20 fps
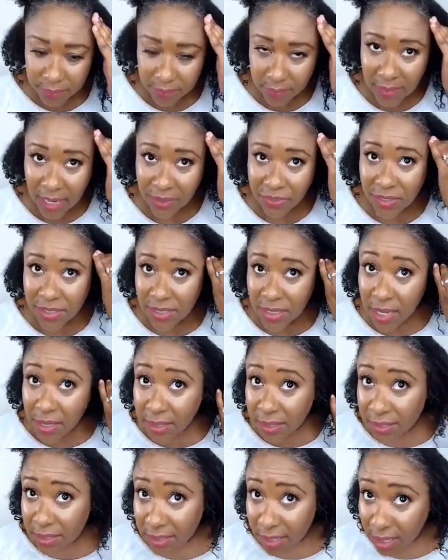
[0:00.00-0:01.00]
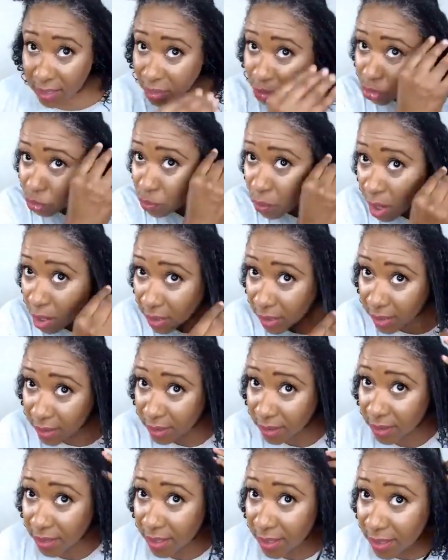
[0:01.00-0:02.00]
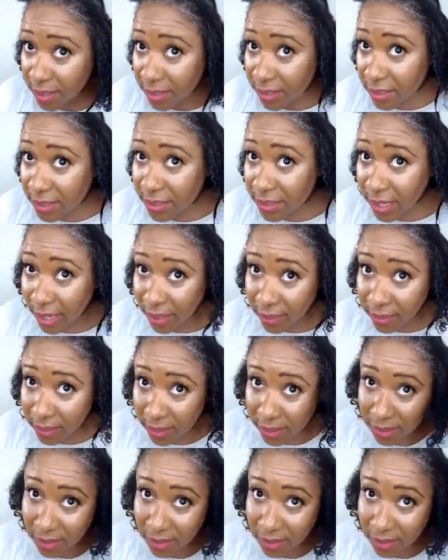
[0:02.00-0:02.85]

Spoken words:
not the sunken state, shrunken state.